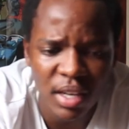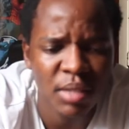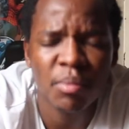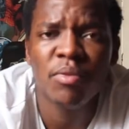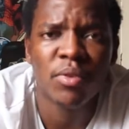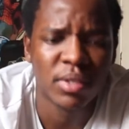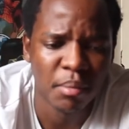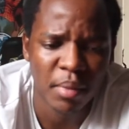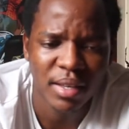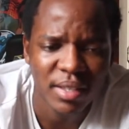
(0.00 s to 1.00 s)
This movie was
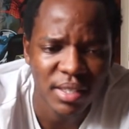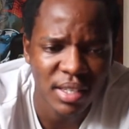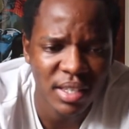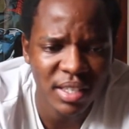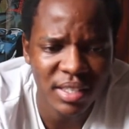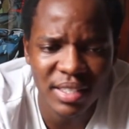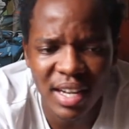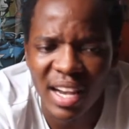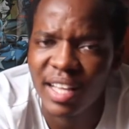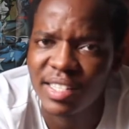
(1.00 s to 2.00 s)
amazing. It's
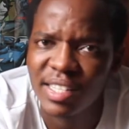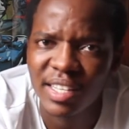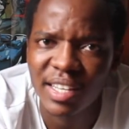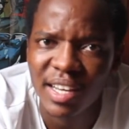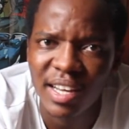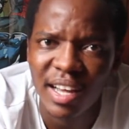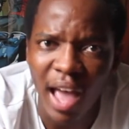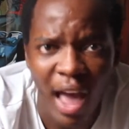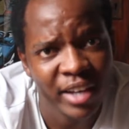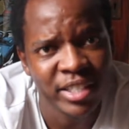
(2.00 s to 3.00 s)
classic
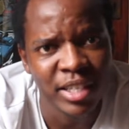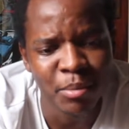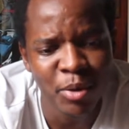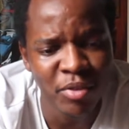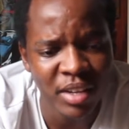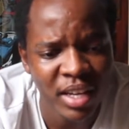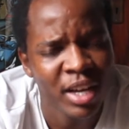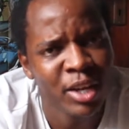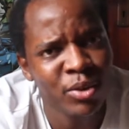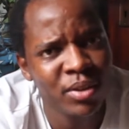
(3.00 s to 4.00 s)
action movie.
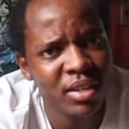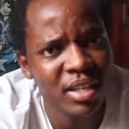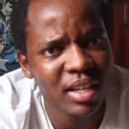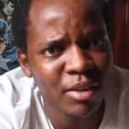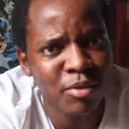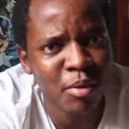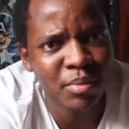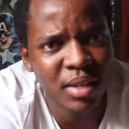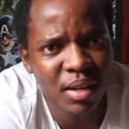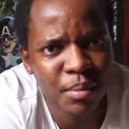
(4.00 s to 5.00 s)
You like from